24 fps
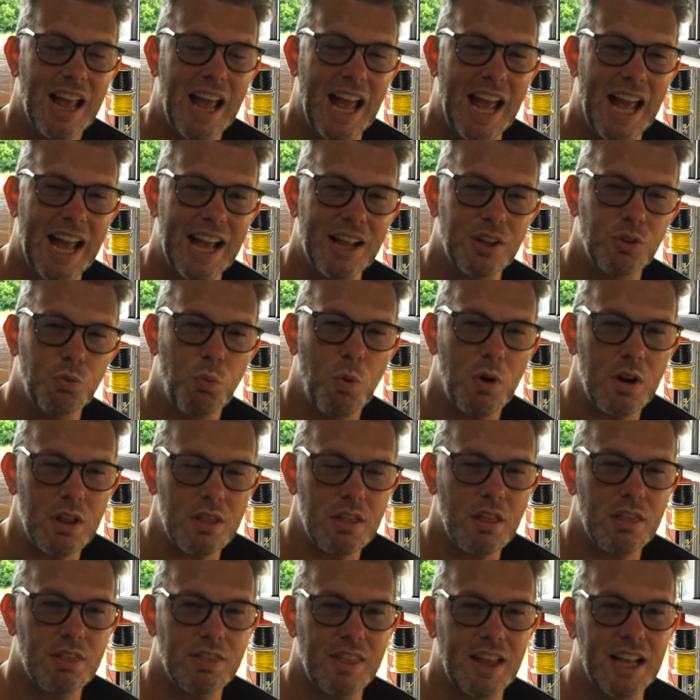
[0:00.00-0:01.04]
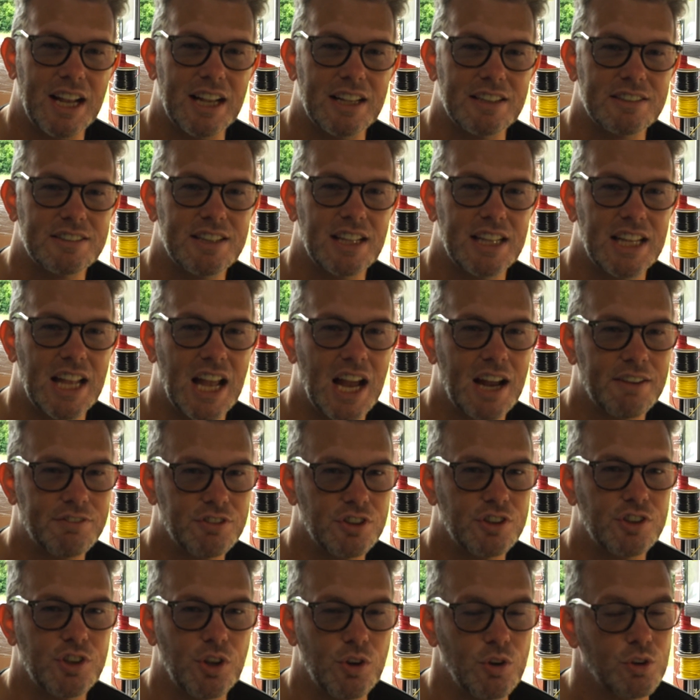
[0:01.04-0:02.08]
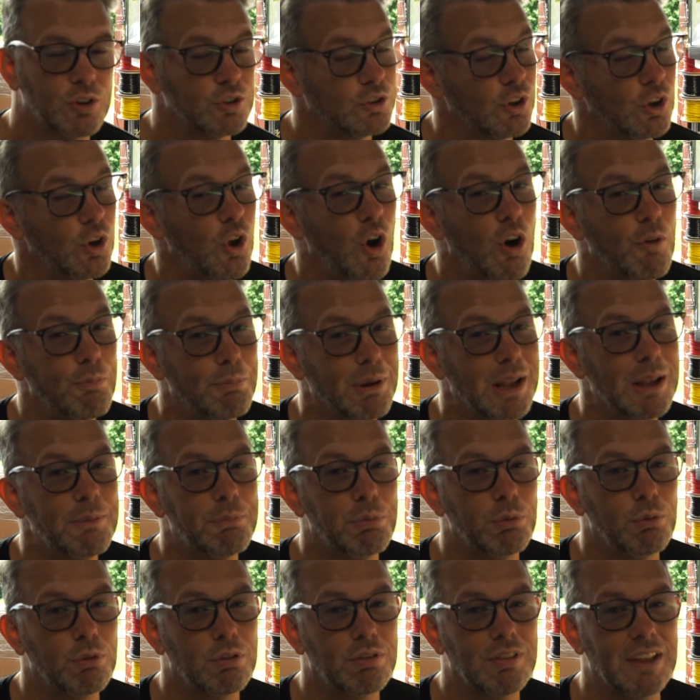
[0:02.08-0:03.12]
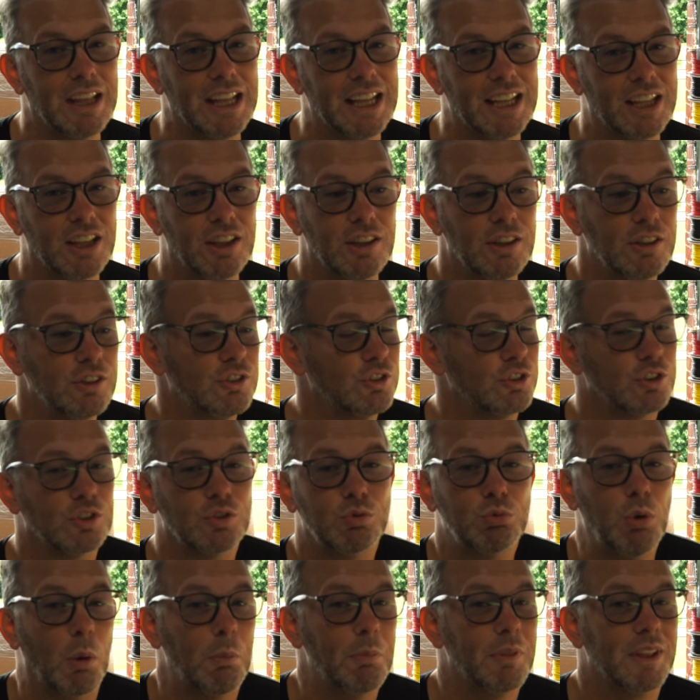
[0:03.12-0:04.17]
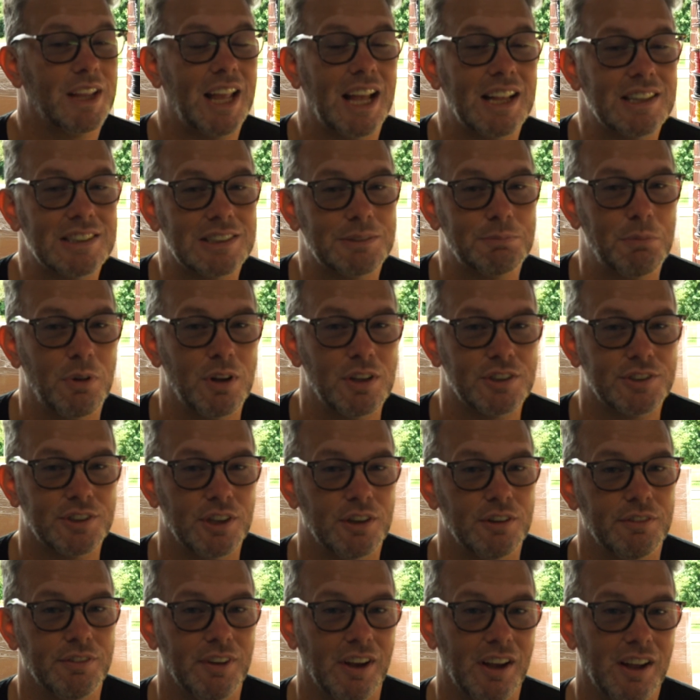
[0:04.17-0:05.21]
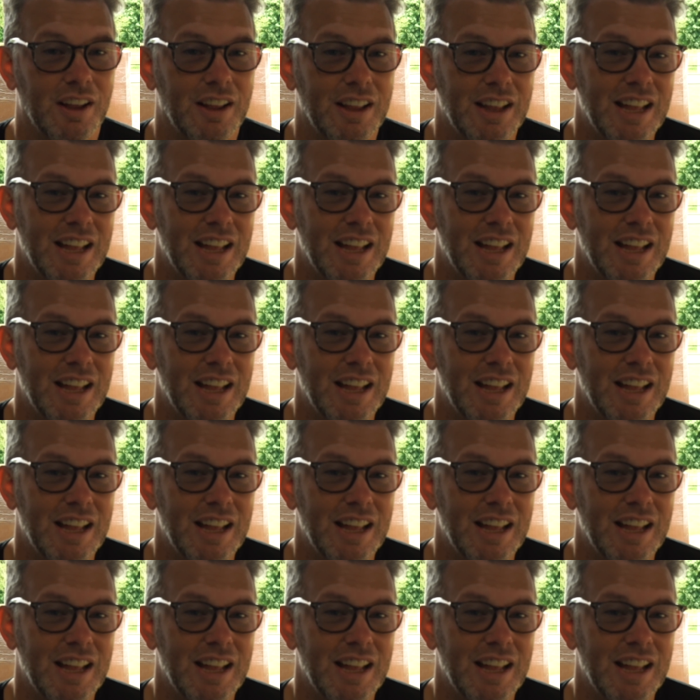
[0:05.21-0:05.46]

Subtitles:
And one of the things that you have to do, because a lot of people think you just swap the Cansmarts over.